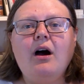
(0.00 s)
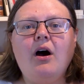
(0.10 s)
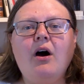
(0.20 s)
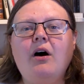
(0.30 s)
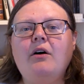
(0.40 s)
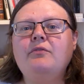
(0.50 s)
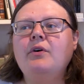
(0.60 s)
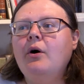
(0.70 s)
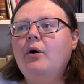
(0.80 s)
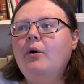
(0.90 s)
of
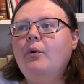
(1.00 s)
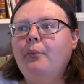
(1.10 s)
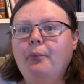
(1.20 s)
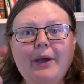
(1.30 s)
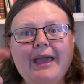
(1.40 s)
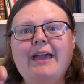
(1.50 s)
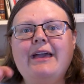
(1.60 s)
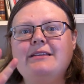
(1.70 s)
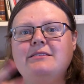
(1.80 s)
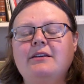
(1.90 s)

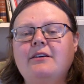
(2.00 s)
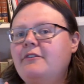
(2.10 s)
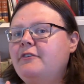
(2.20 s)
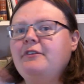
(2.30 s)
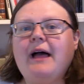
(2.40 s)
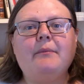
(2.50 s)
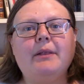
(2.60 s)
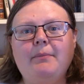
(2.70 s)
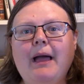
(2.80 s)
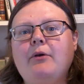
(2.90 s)
weird
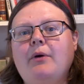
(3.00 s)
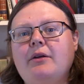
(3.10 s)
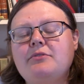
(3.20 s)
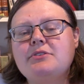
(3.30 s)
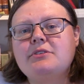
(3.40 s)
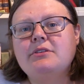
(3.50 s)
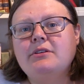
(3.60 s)
family background.